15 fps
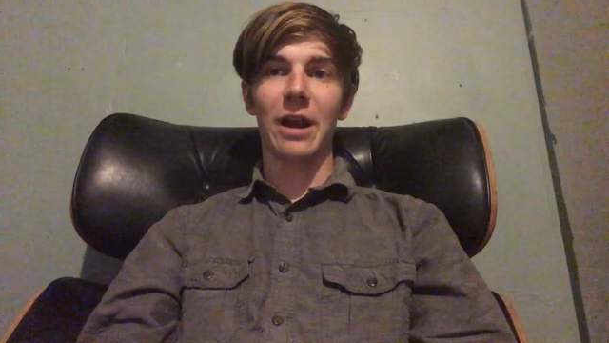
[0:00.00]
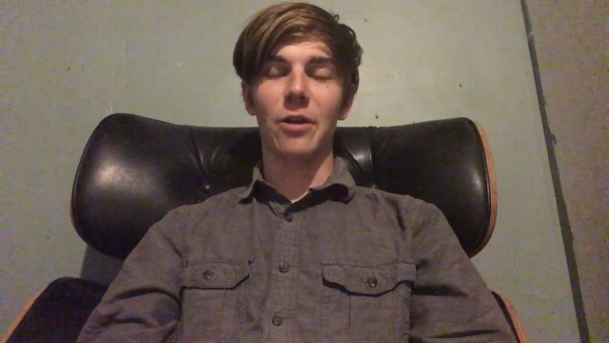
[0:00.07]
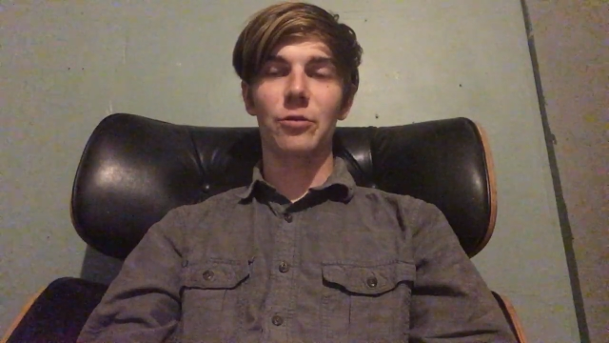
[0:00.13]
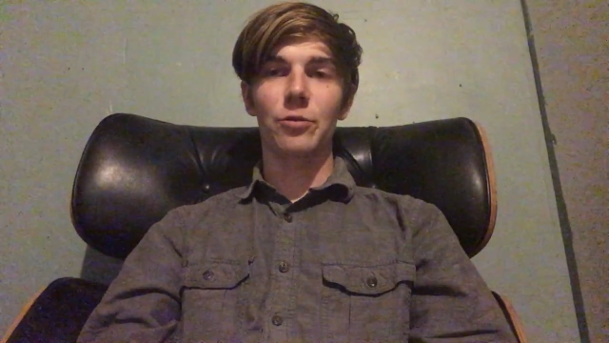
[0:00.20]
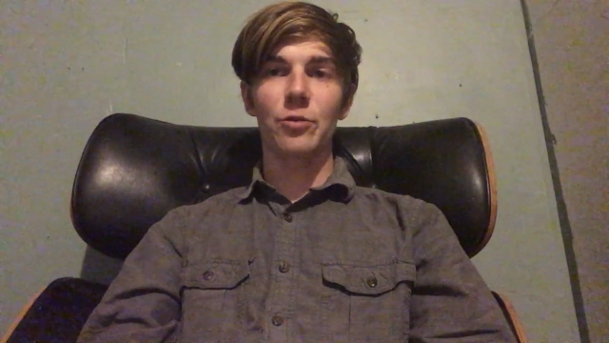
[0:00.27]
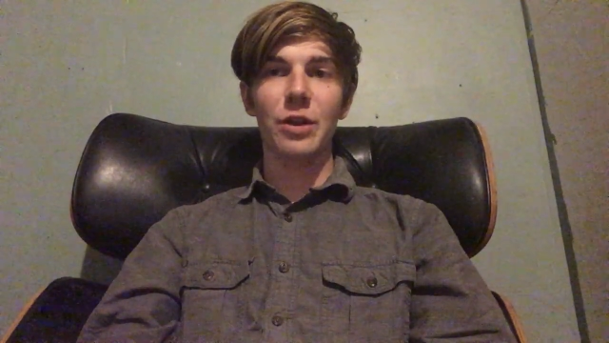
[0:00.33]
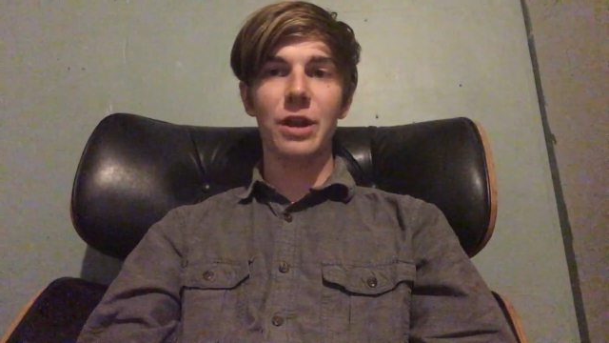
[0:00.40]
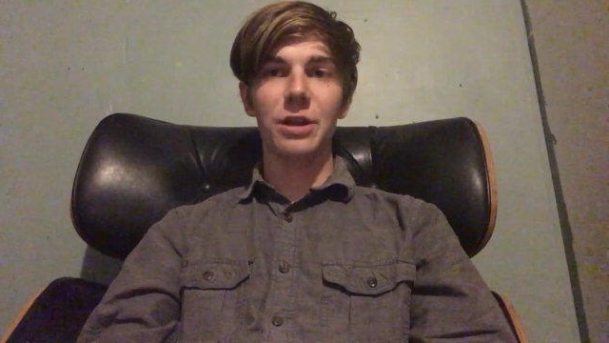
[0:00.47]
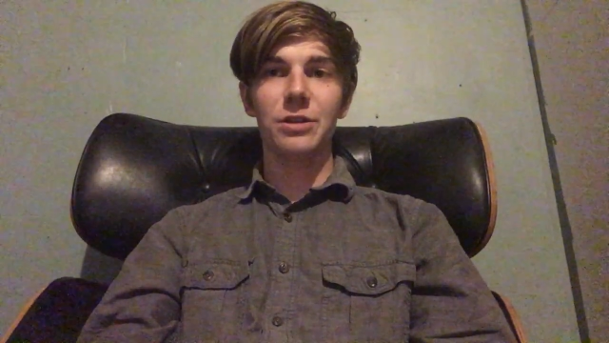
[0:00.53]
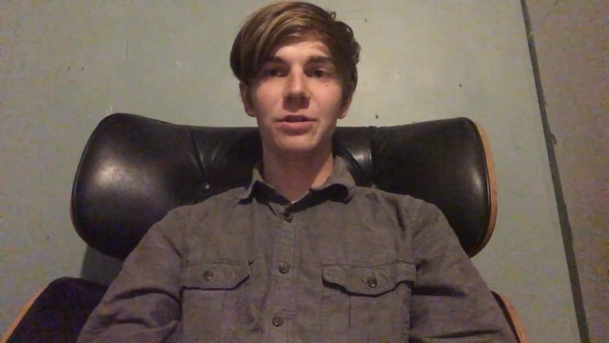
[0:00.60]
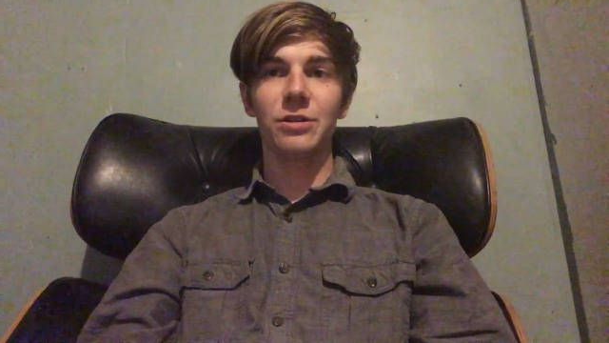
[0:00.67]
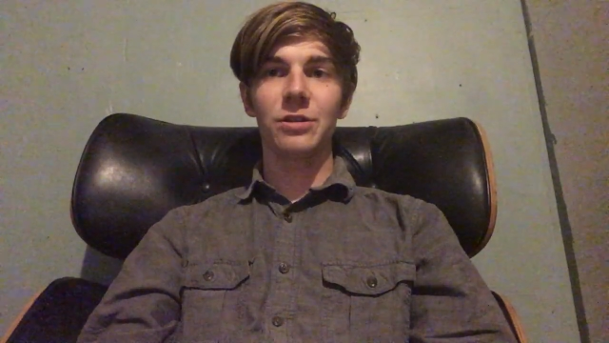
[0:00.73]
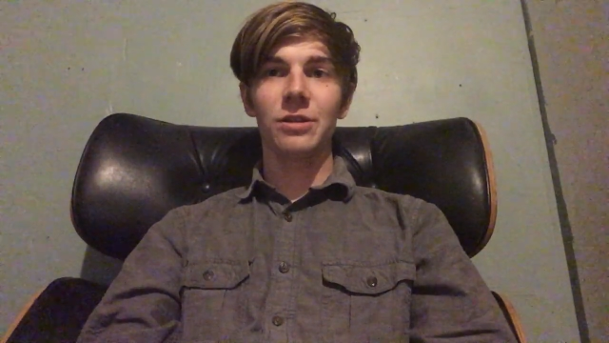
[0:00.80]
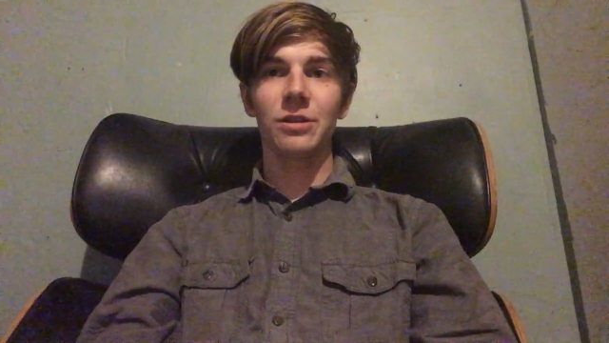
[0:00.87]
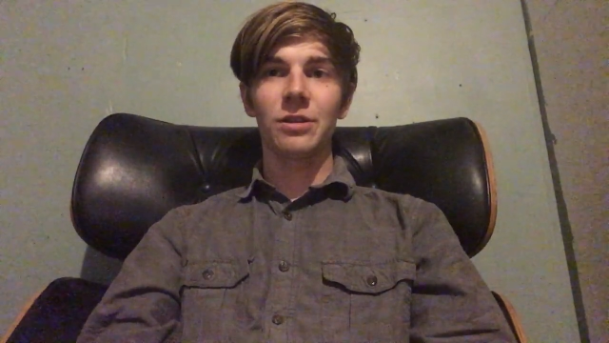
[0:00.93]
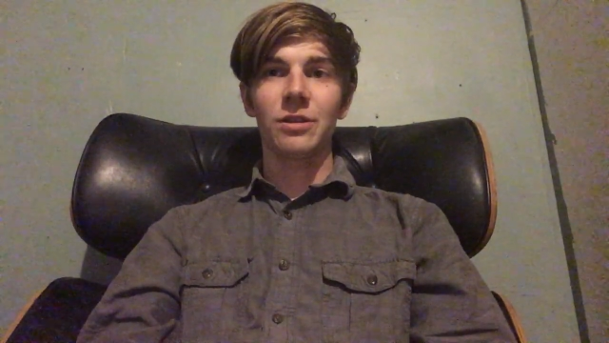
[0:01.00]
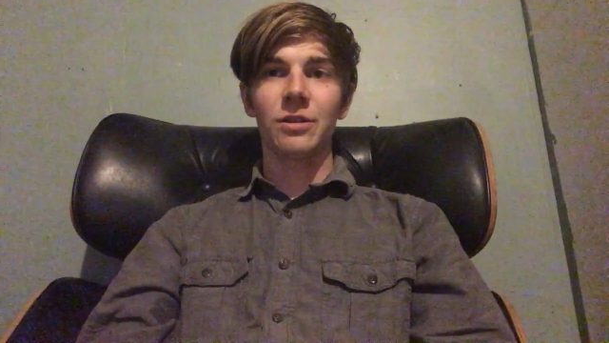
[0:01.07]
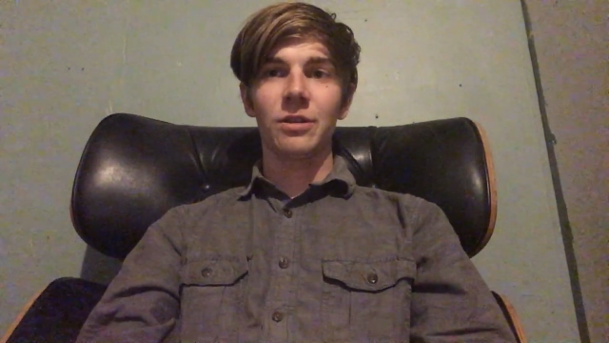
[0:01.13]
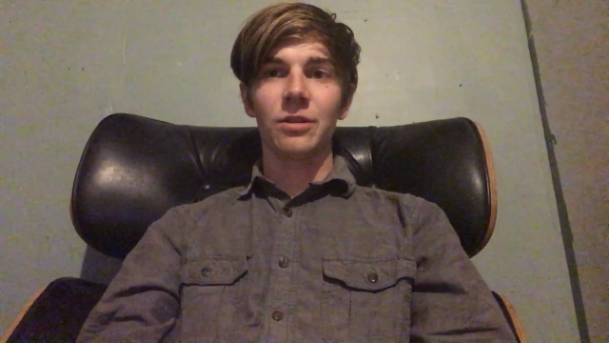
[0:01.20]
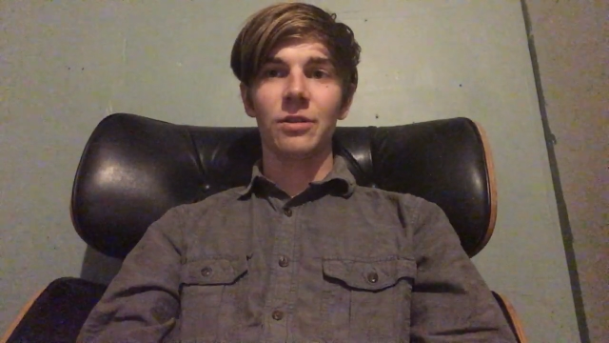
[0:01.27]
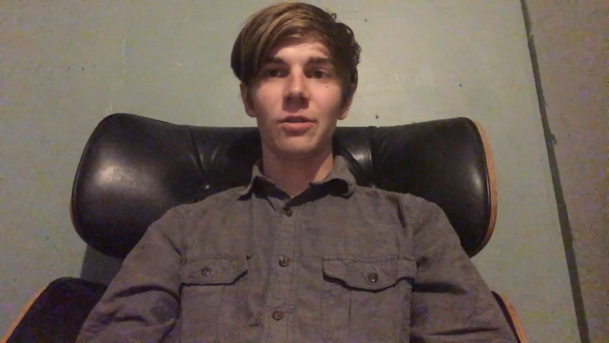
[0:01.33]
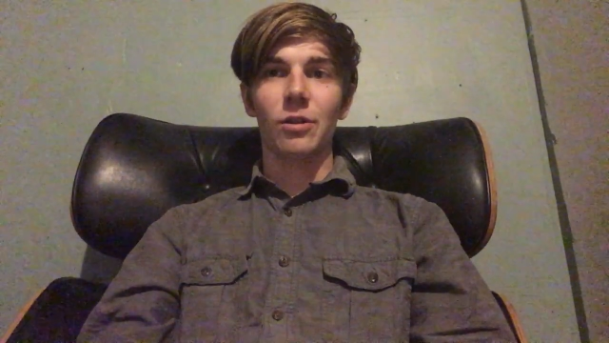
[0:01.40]
outrage,
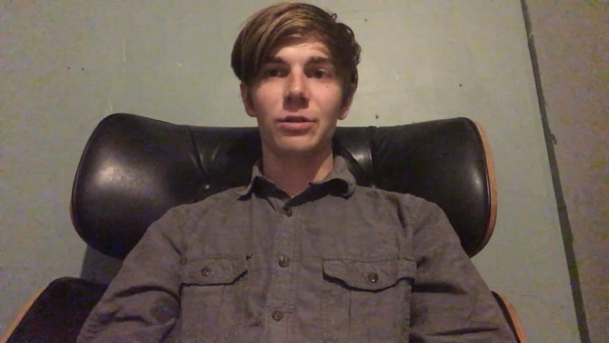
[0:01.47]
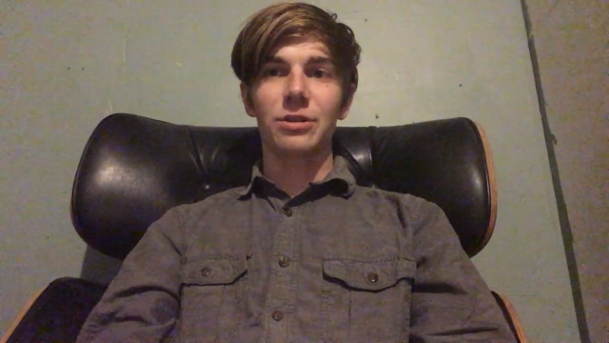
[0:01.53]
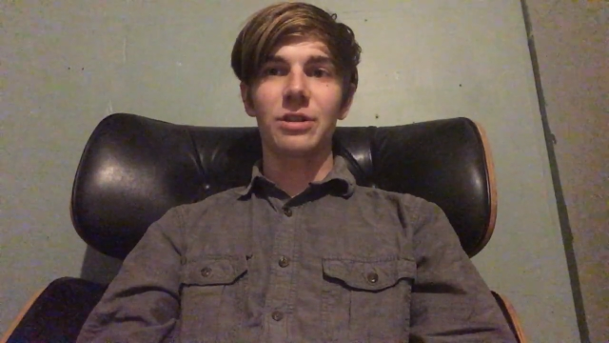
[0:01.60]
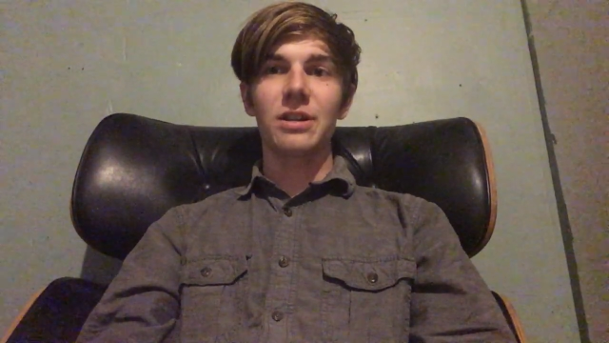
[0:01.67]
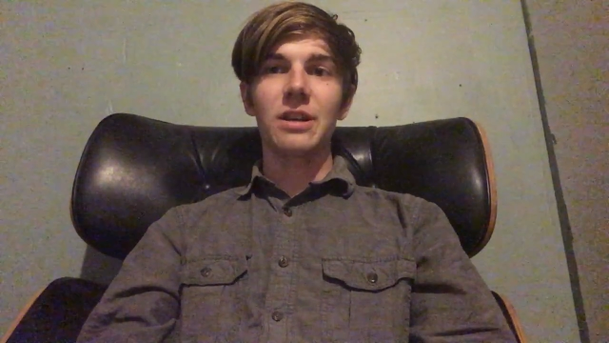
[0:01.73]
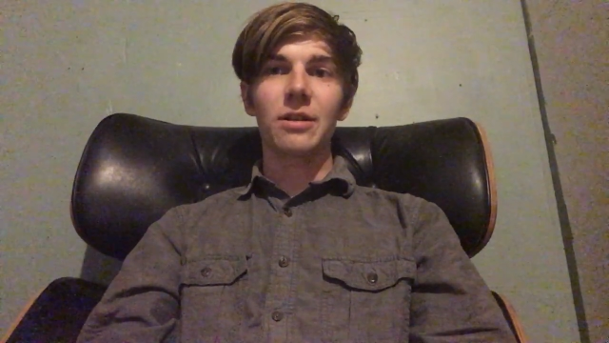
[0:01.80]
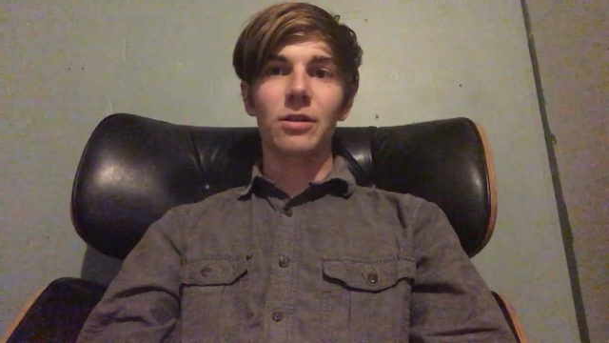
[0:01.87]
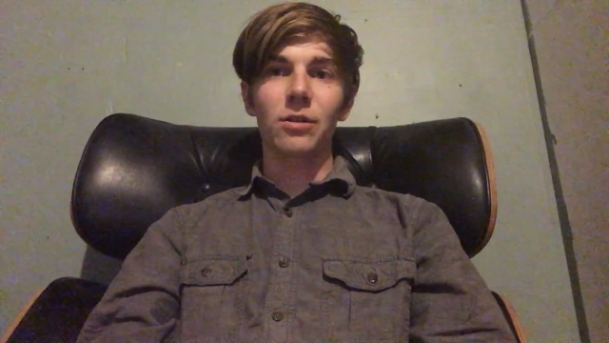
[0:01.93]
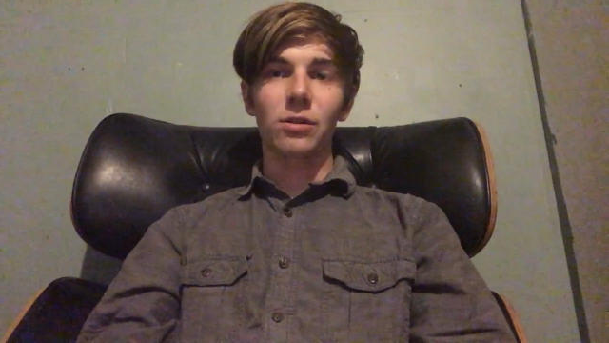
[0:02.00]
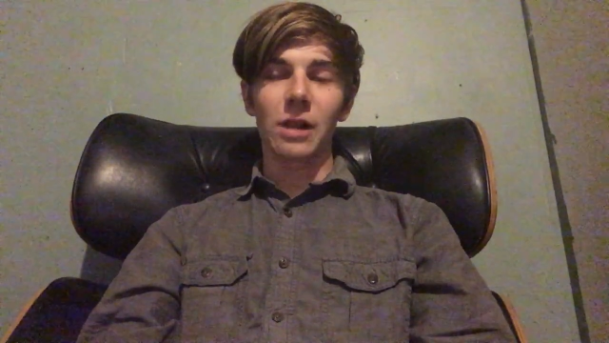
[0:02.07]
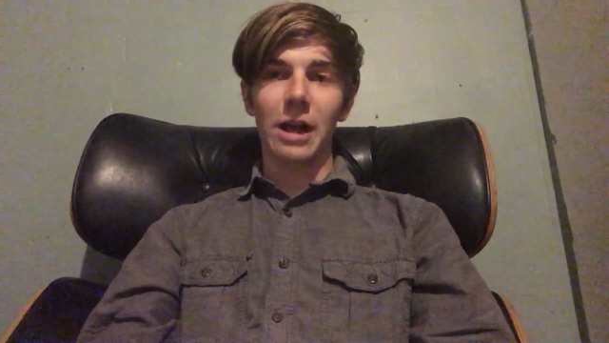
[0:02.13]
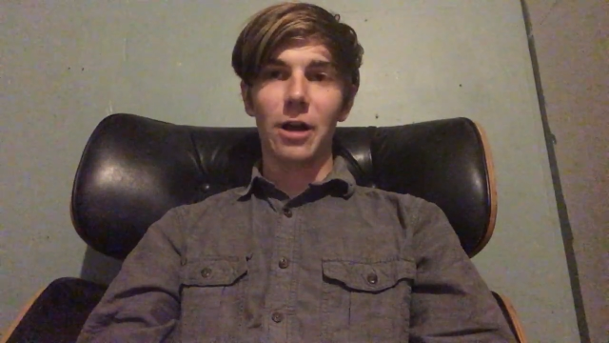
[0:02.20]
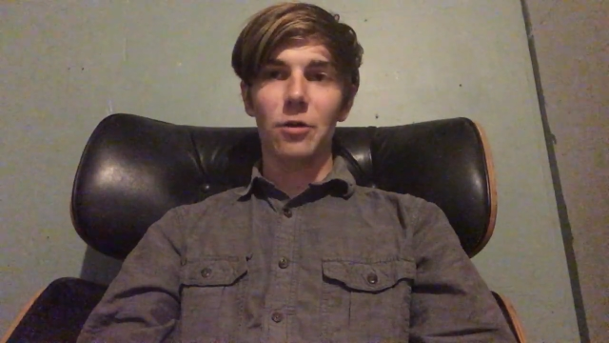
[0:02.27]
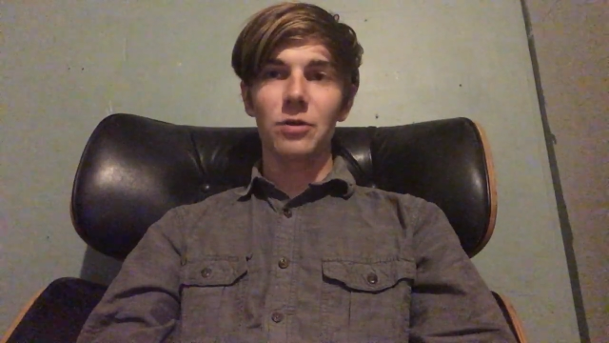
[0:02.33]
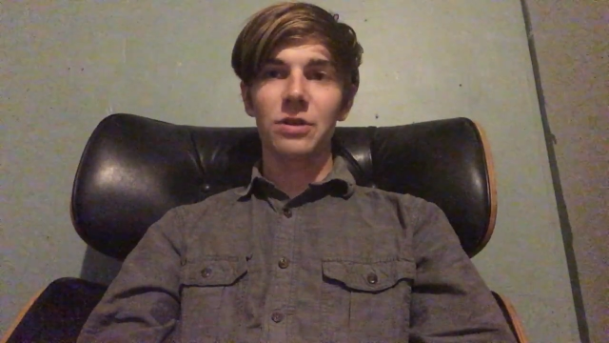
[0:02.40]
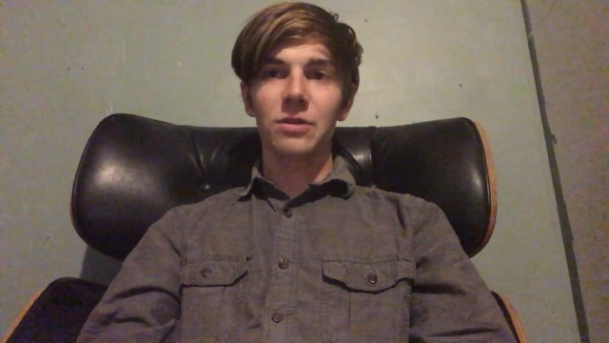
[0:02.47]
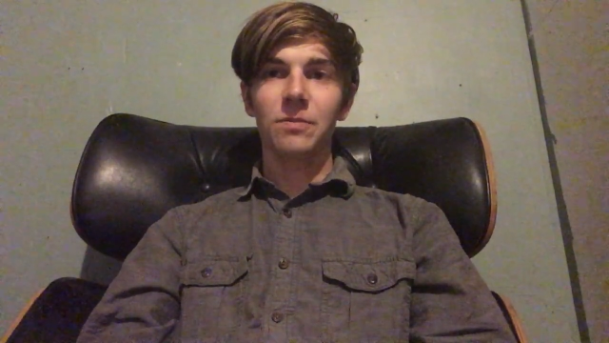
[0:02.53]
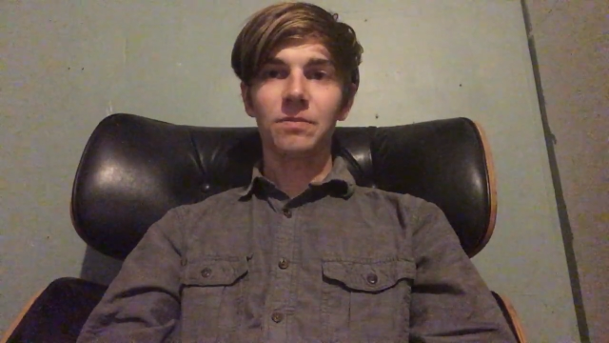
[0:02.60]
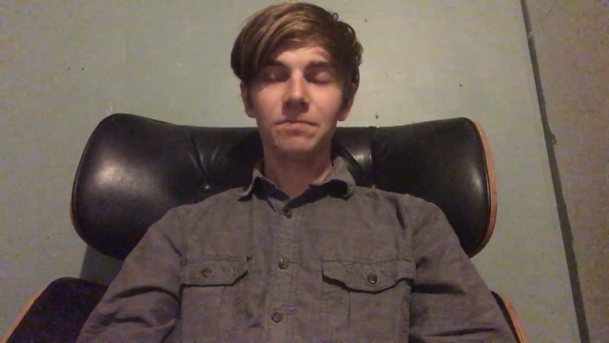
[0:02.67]
all to get clout.